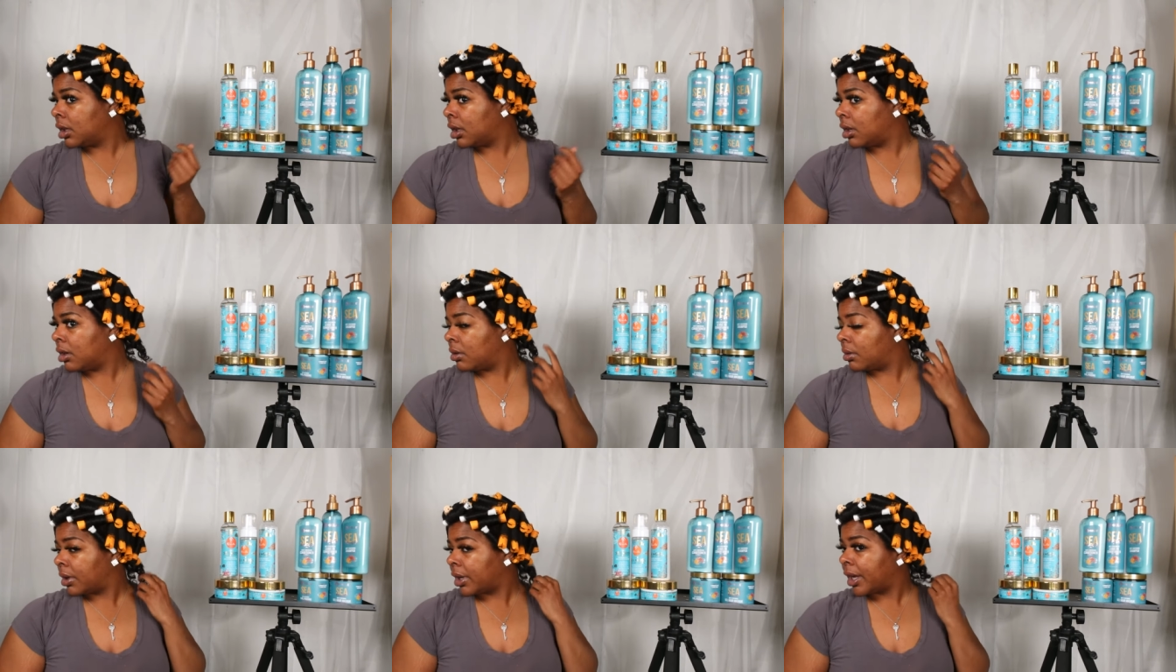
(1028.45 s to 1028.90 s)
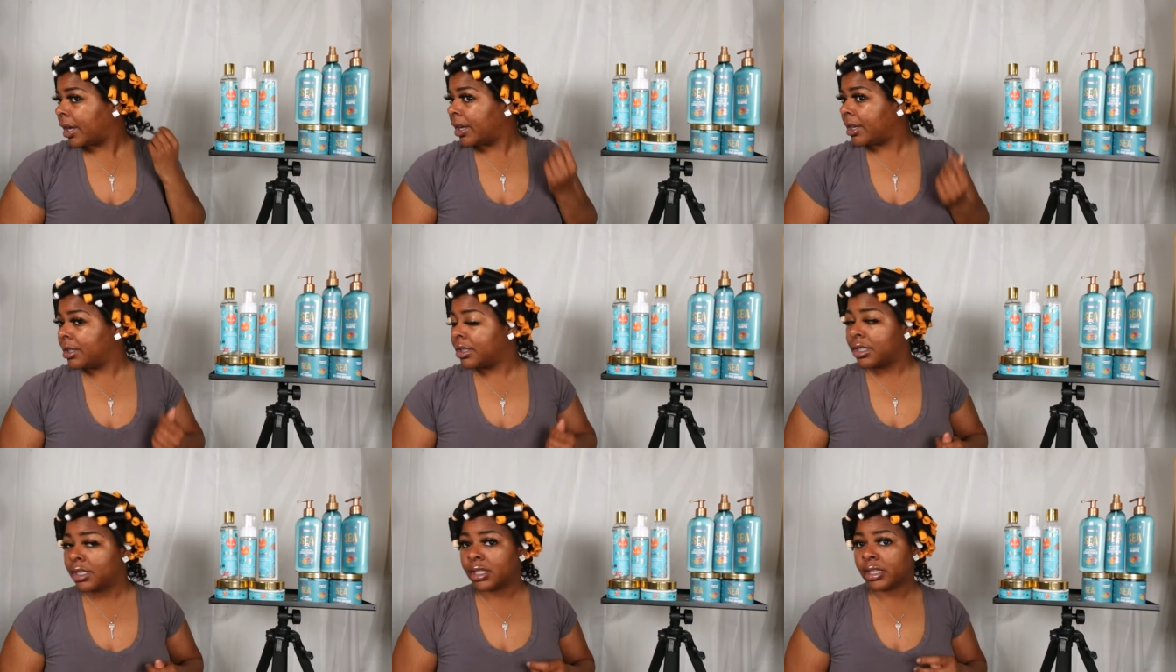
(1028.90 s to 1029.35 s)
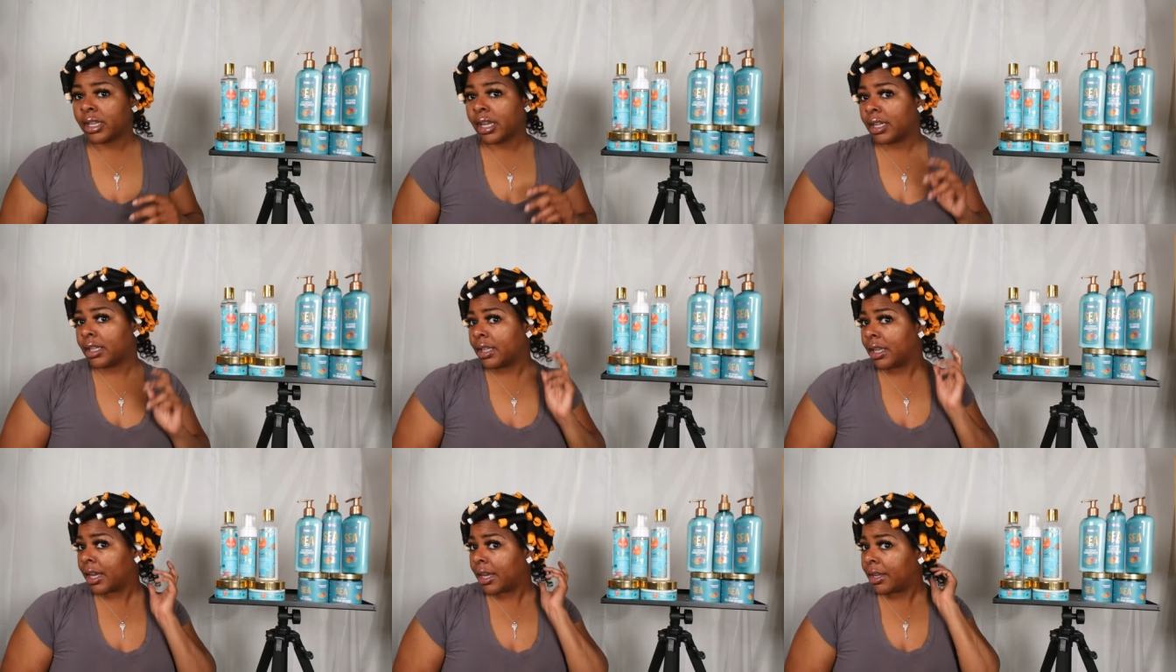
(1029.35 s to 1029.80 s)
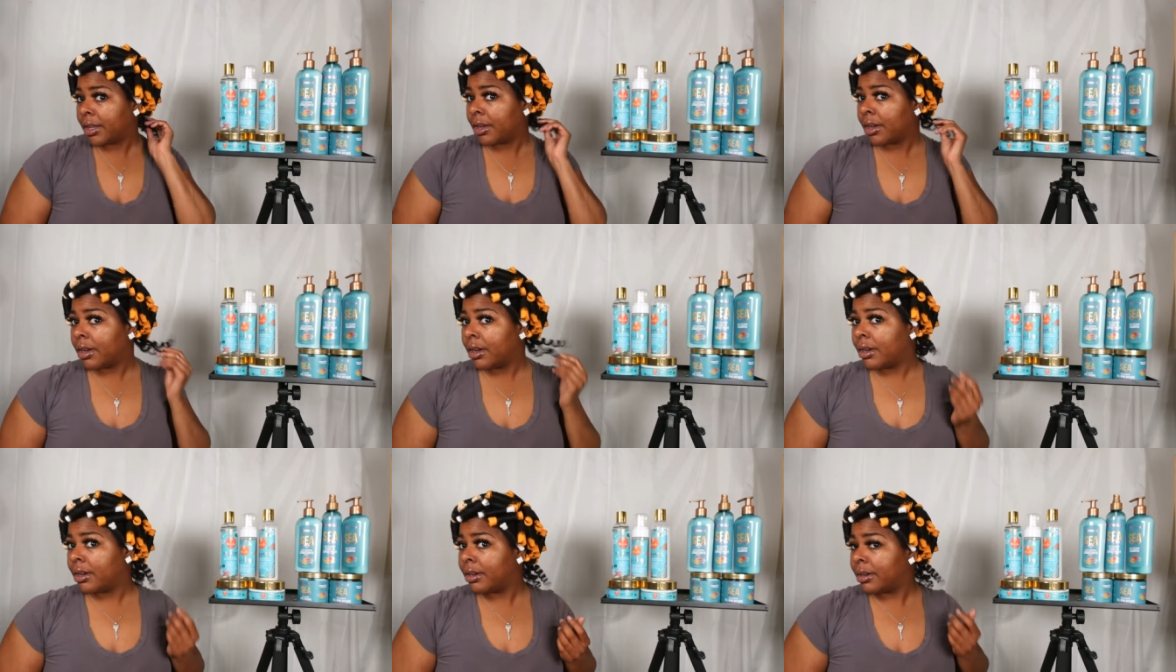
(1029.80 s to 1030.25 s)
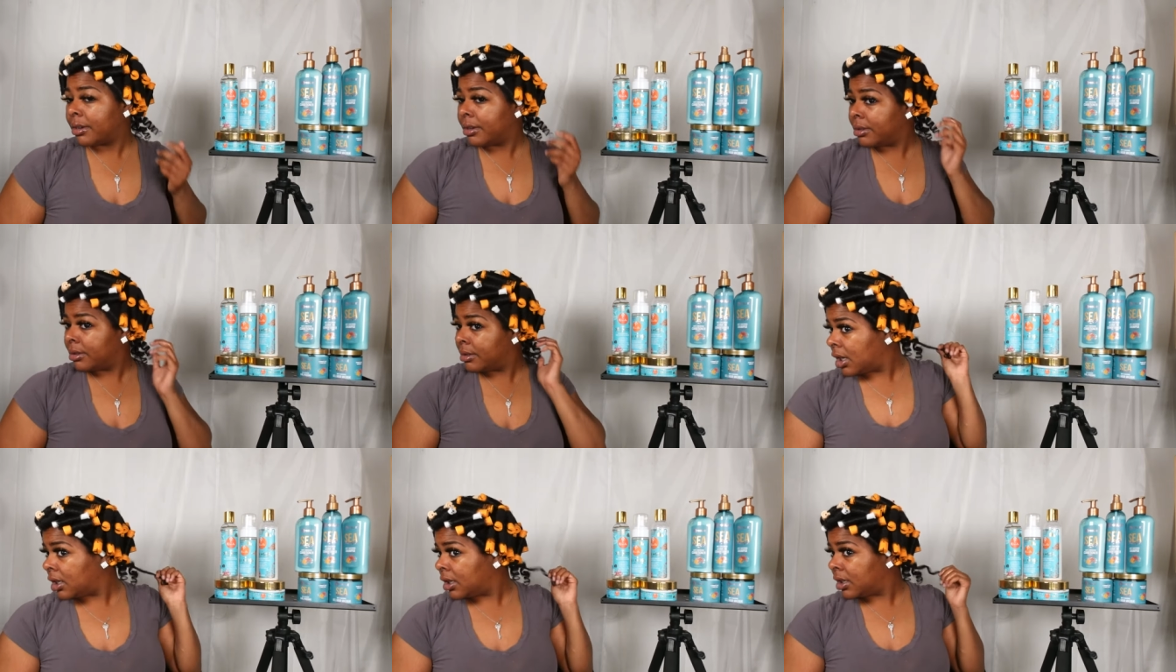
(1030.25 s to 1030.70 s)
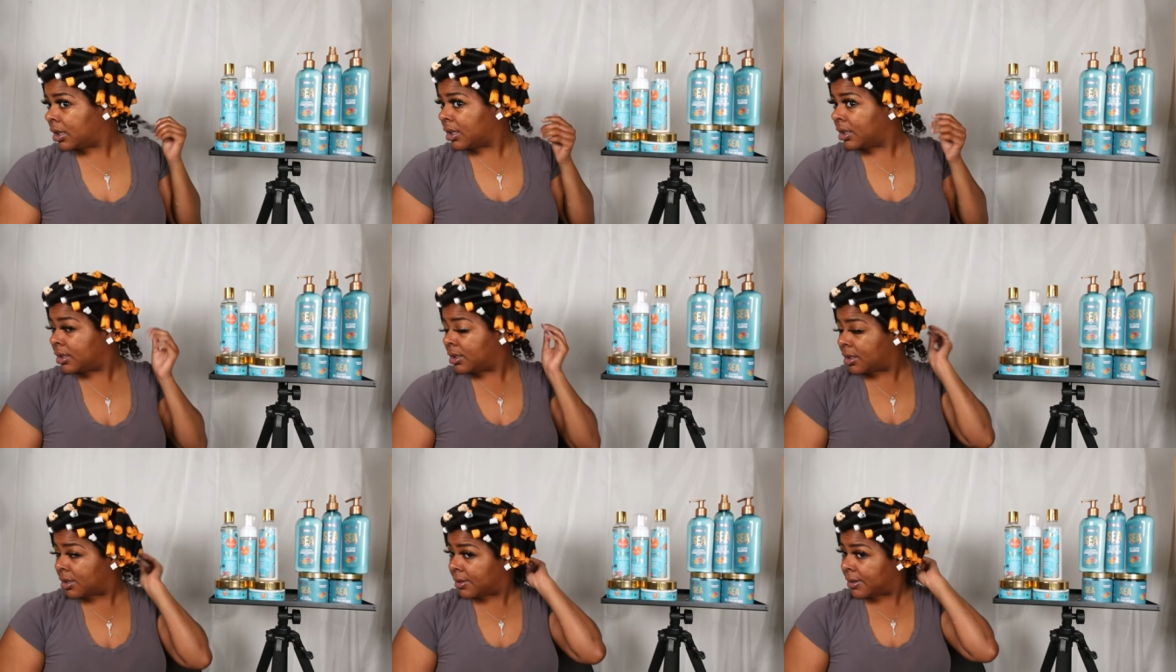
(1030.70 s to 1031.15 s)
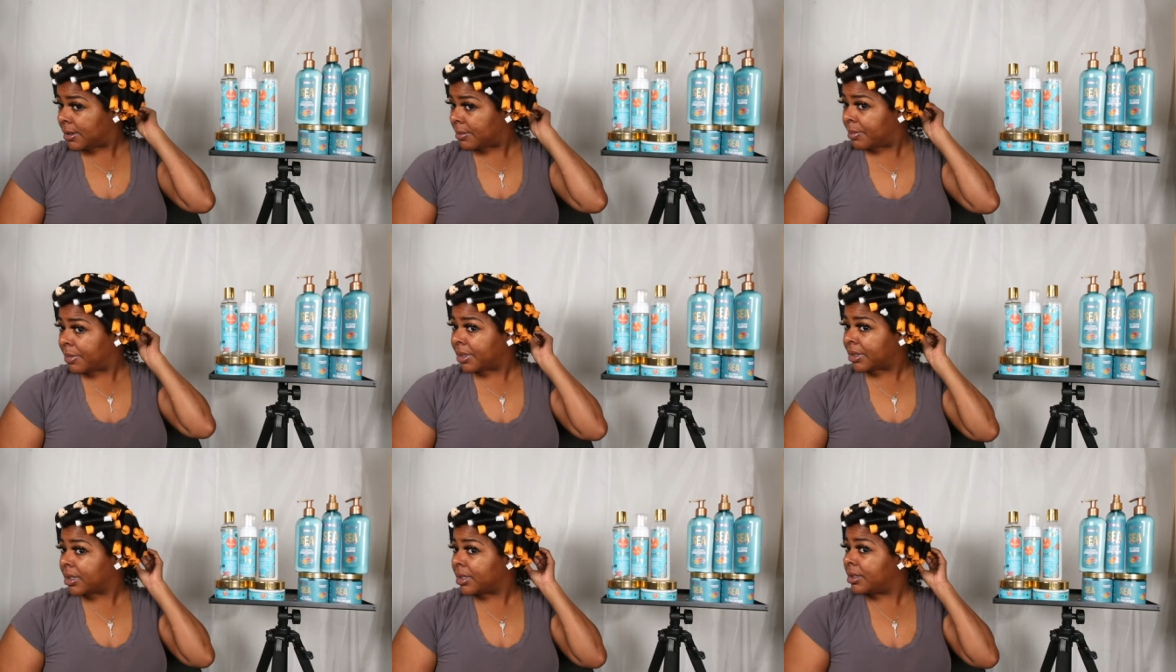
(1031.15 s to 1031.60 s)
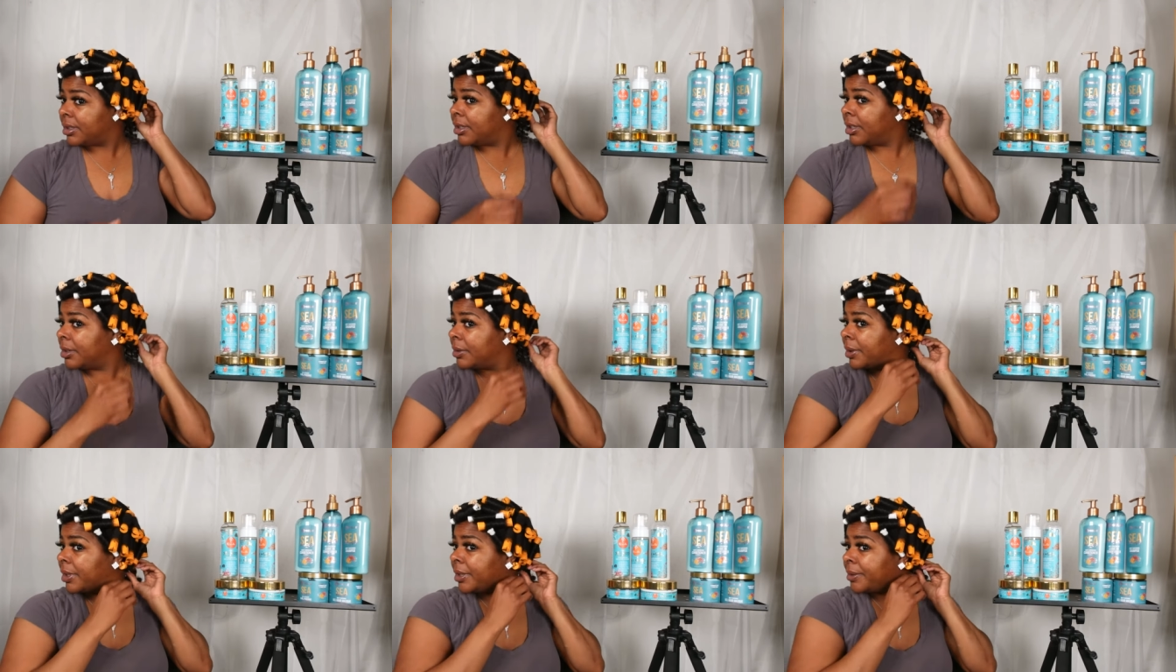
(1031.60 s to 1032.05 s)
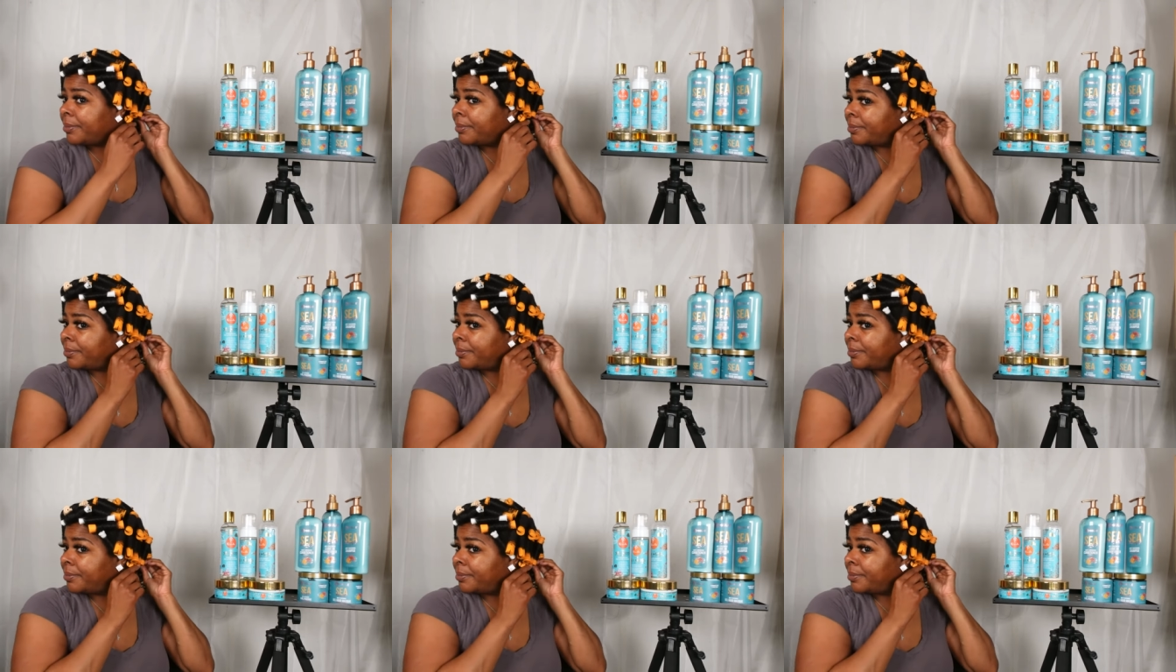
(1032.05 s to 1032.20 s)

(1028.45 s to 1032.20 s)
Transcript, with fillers: Okay, just like that, y'all. Ain't nothing to it but to do it.